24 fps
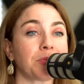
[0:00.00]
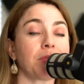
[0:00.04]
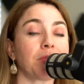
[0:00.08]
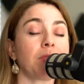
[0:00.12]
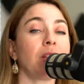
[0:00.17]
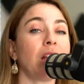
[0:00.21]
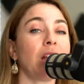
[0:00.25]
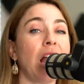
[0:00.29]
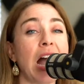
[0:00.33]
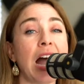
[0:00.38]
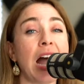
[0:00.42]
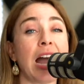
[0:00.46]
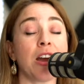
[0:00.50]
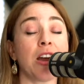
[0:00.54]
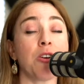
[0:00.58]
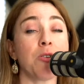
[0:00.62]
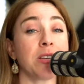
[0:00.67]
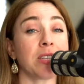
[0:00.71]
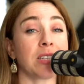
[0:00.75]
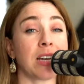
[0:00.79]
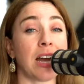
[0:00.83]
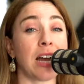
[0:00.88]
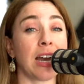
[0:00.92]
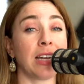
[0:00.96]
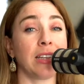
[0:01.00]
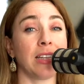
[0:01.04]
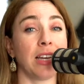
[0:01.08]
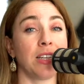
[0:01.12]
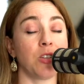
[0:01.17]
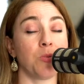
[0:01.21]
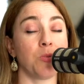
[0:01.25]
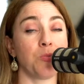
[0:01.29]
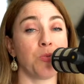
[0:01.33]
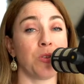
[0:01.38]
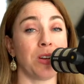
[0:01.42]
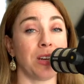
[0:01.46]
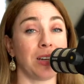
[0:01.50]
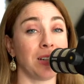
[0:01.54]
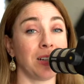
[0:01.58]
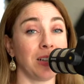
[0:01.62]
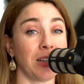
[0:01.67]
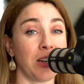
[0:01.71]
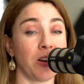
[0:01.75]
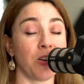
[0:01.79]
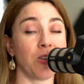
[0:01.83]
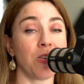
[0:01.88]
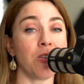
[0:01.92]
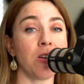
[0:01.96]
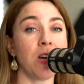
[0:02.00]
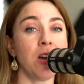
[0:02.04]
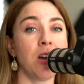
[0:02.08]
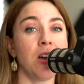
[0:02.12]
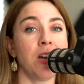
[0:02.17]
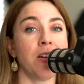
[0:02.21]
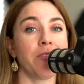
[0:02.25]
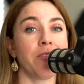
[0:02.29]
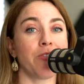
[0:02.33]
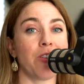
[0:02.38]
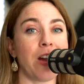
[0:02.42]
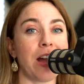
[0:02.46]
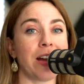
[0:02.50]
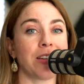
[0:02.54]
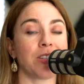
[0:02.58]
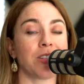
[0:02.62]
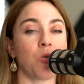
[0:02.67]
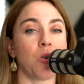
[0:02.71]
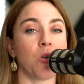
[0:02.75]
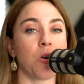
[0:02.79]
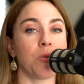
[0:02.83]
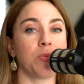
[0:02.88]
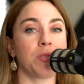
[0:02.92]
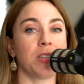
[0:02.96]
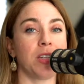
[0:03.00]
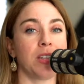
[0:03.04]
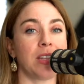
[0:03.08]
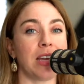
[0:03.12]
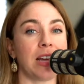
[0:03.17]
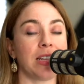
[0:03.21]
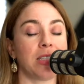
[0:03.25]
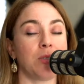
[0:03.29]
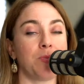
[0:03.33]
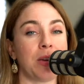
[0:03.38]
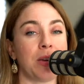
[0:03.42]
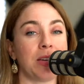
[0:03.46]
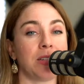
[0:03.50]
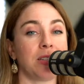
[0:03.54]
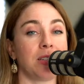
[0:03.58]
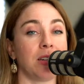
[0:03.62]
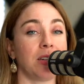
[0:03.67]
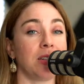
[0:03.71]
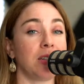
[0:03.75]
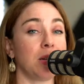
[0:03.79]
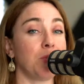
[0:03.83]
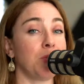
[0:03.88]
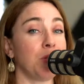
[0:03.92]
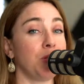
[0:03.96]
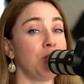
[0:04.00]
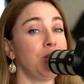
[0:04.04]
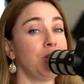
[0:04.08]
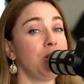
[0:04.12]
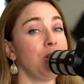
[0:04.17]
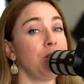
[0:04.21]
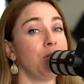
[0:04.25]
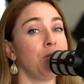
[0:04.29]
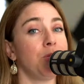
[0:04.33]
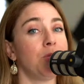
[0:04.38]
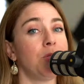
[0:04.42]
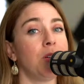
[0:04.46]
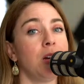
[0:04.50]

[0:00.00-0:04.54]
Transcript: IRS guidelines are pretty clear for S-corps that that's based on W-2.